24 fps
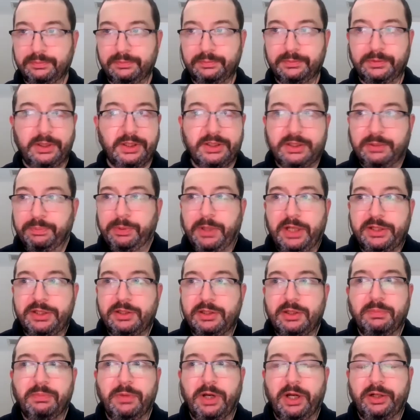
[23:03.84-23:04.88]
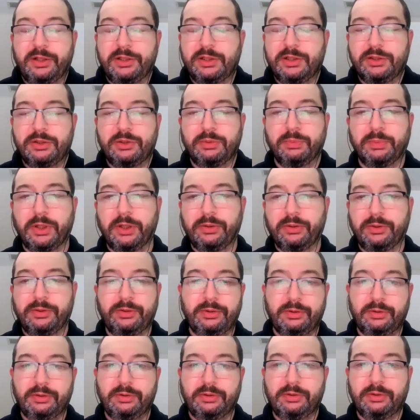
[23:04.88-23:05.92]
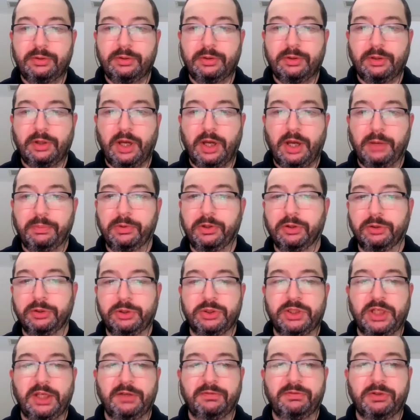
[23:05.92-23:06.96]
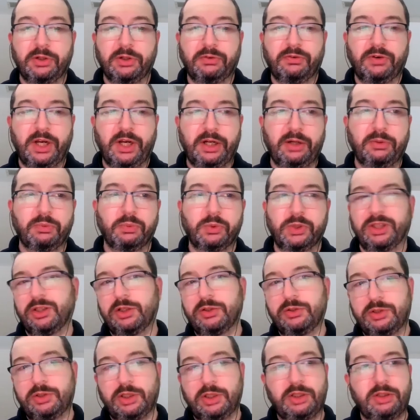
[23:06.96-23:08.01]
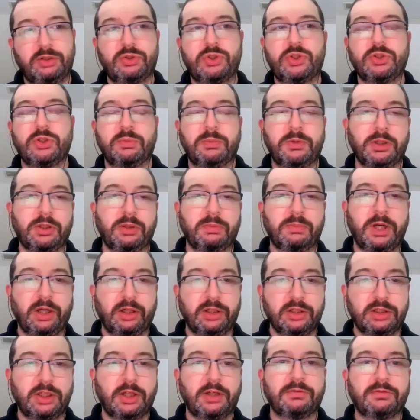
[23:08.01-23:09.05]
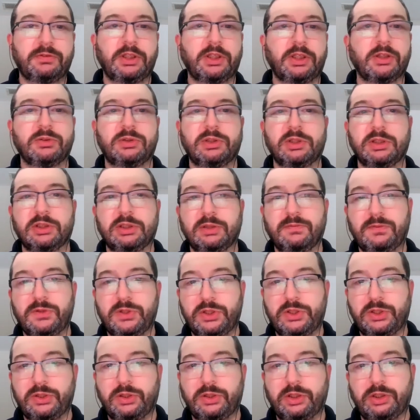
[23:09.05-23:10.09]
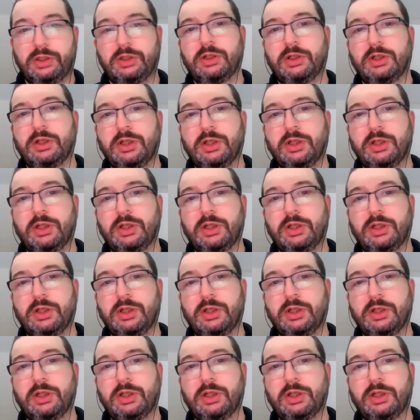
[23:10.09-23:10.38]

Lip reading: There's a pluses and minuses to both. I'm going to say if you're running Windows, then you should be on the Microsoft ecosystem for sure.